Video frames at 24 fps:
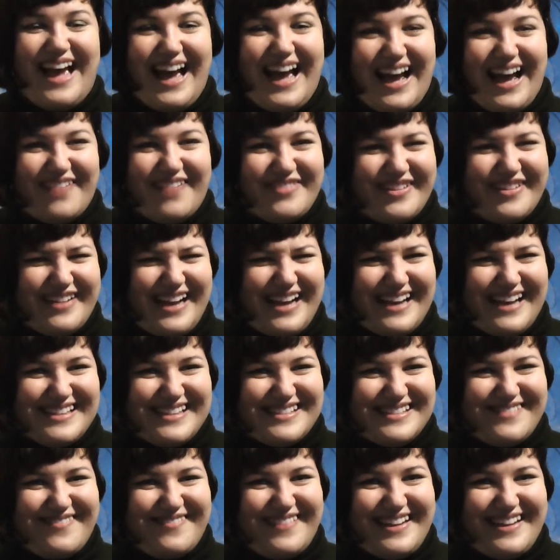Have you guys
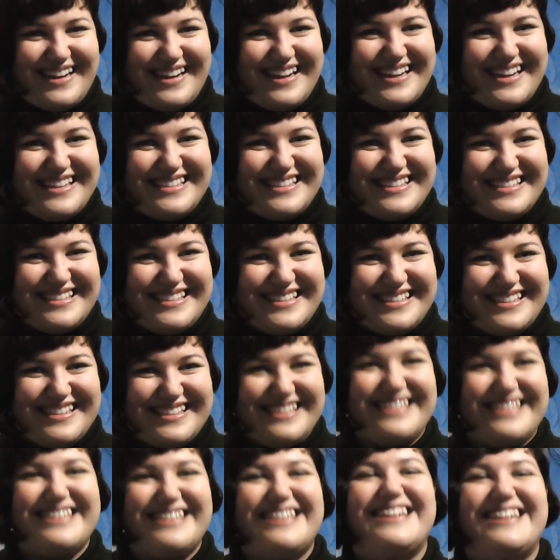finished?
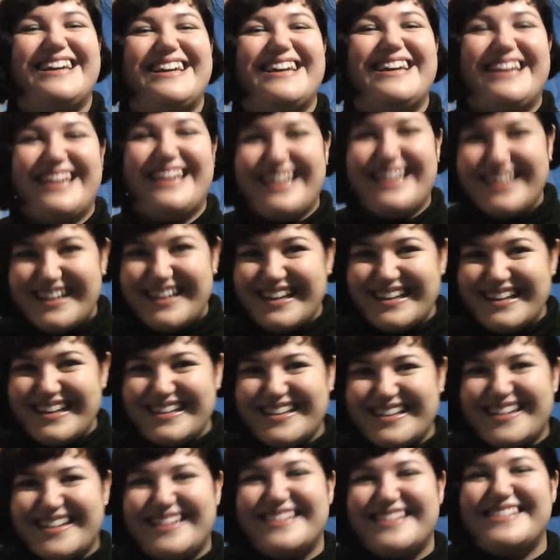
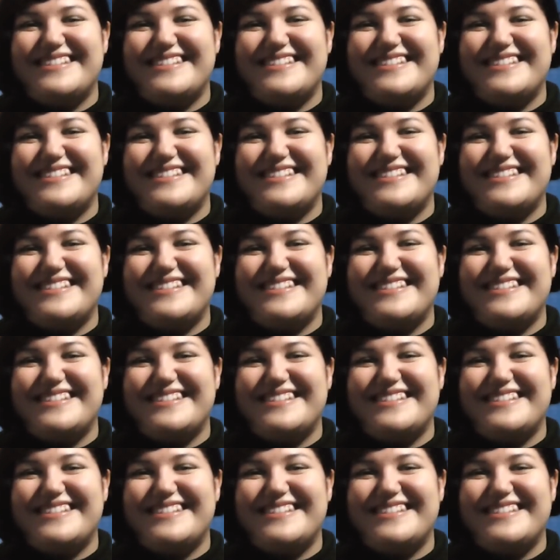Good.